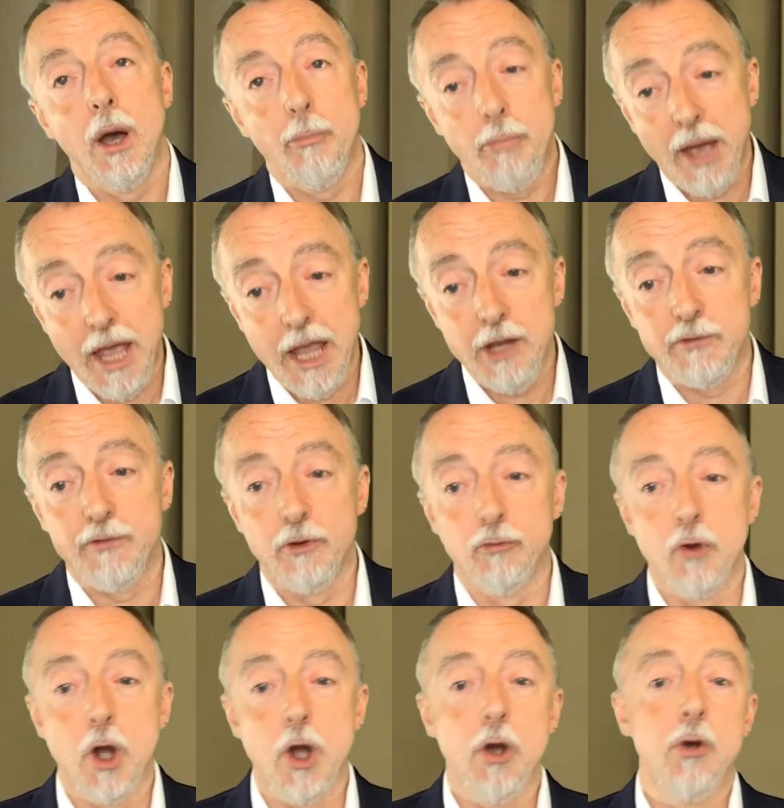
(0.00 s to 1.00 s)
paid for
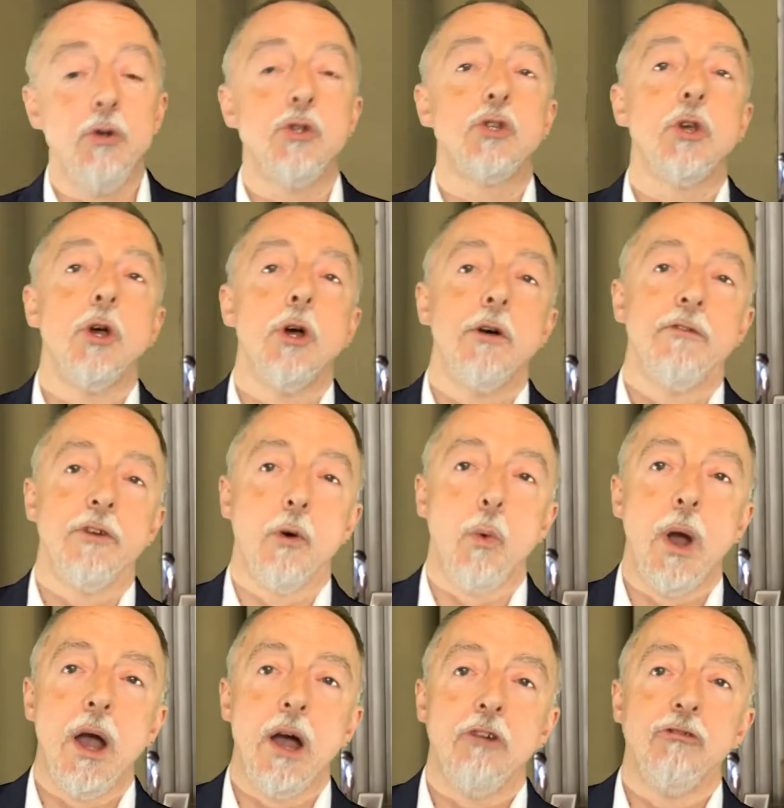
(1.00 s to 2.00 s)
roads, for
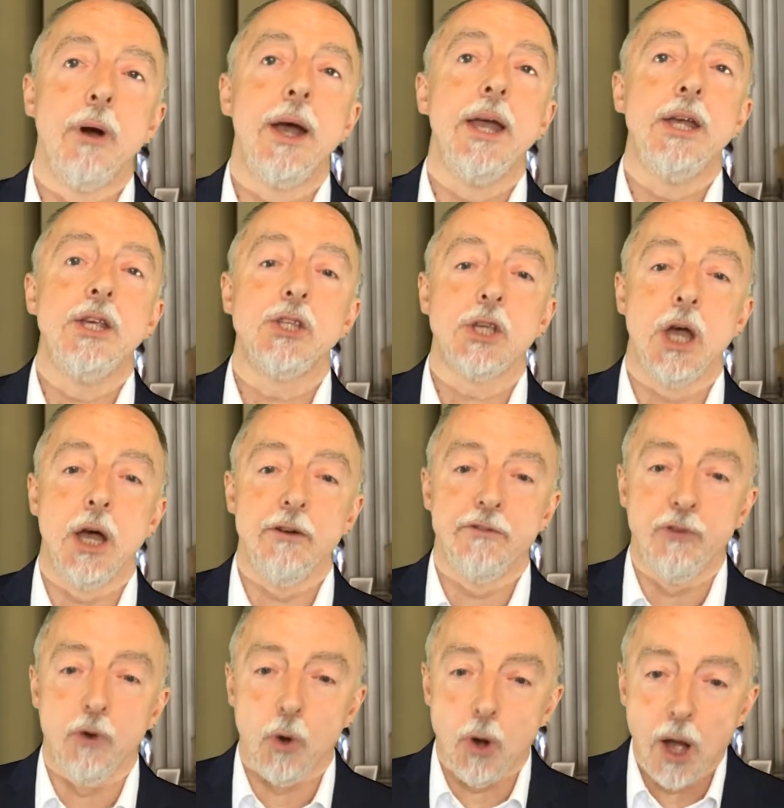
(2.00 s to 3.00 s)
railways,
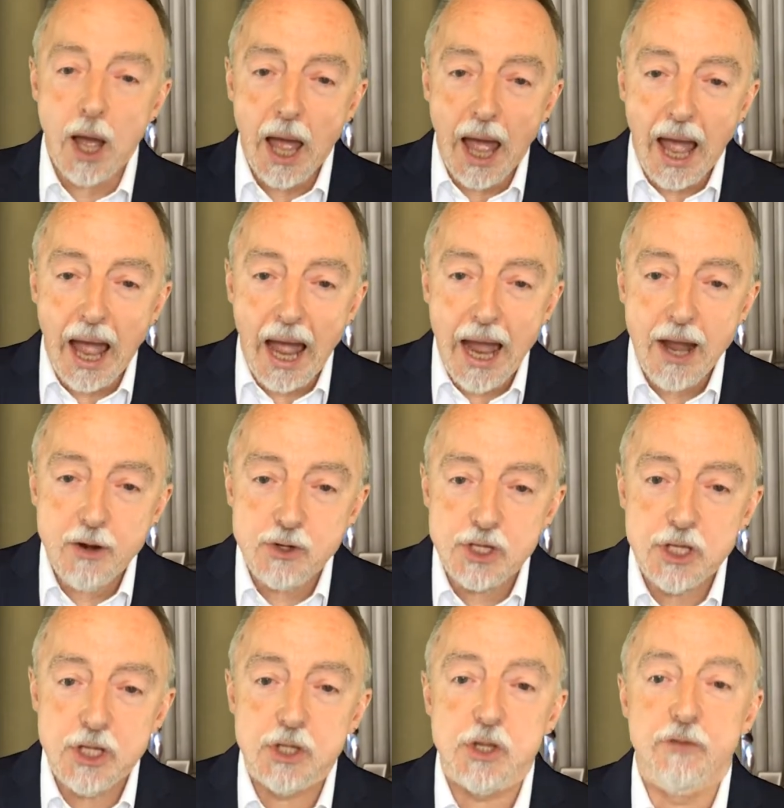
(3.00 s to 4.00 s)
for
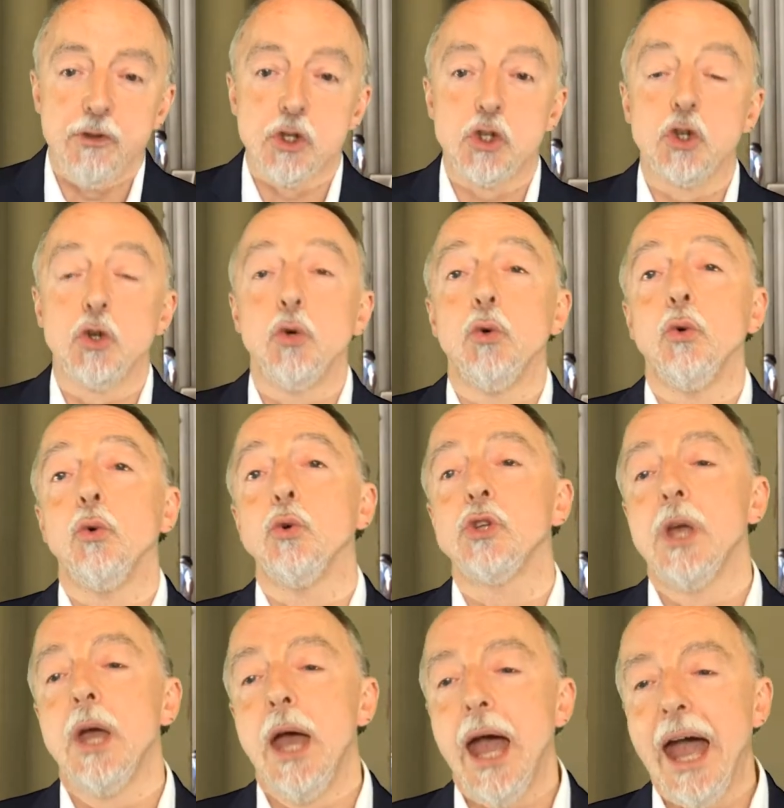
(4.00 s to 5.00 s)
houses, for schools,
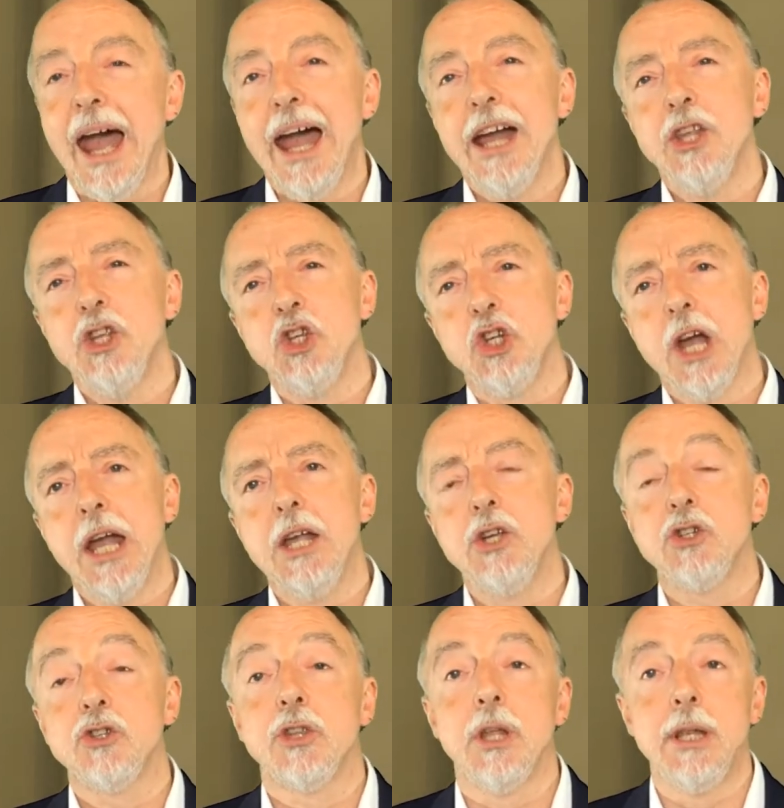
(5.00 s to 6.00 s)
and
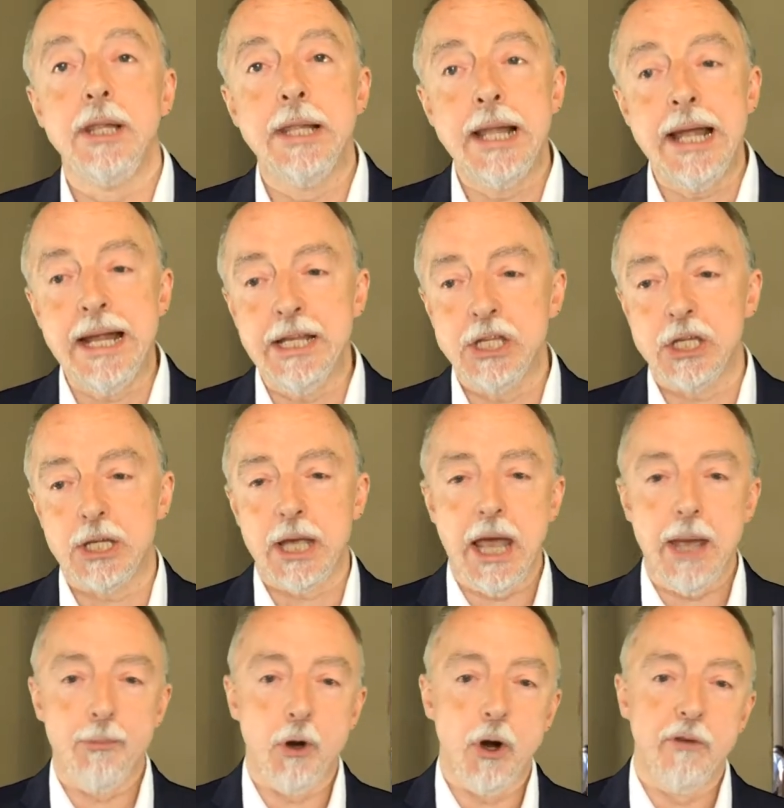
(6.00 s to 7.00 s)
changed the
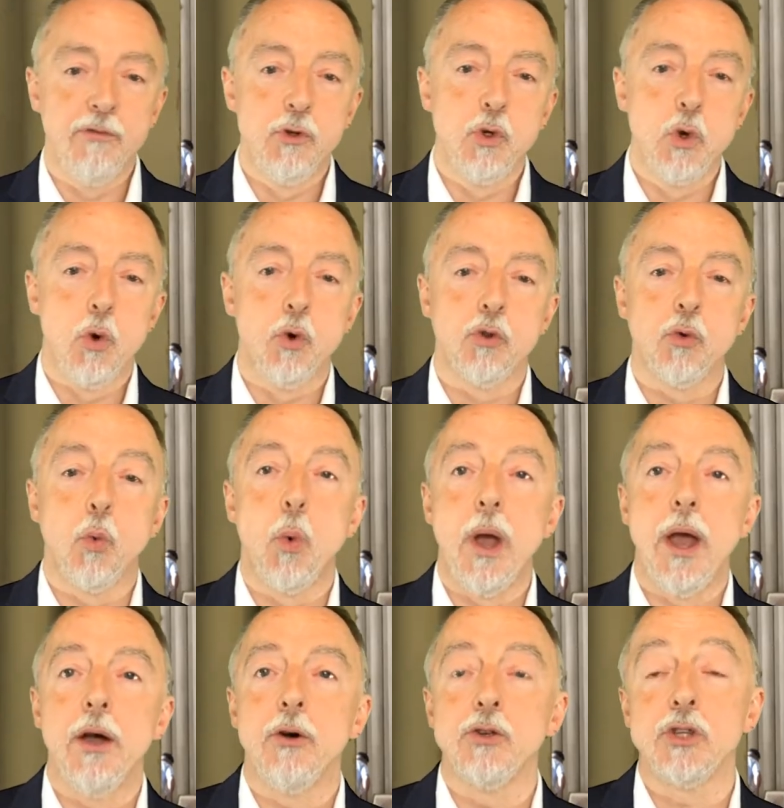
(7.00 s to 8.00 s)
landscape of North
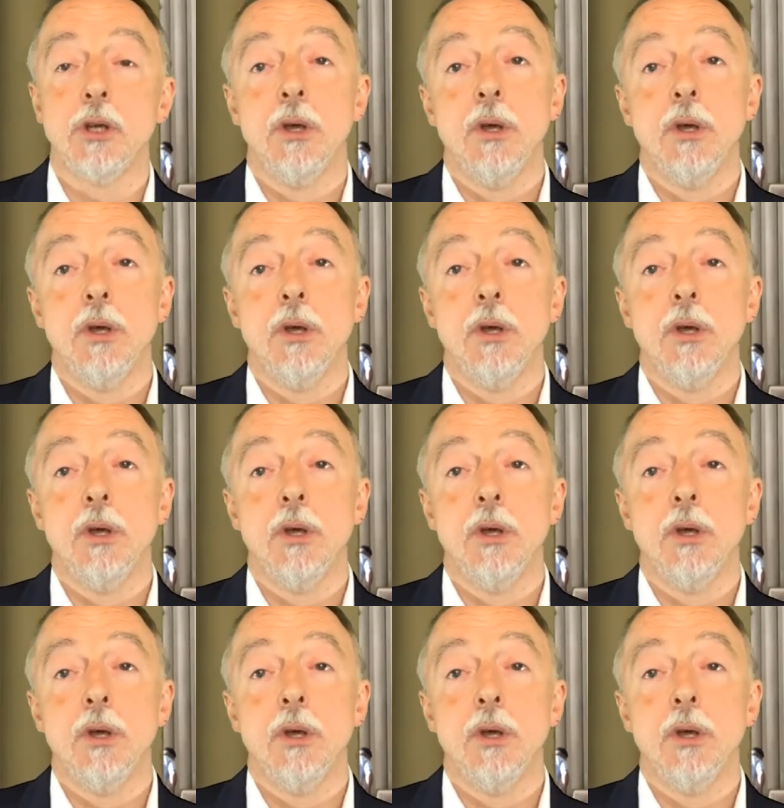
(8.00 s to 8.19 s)
Wales,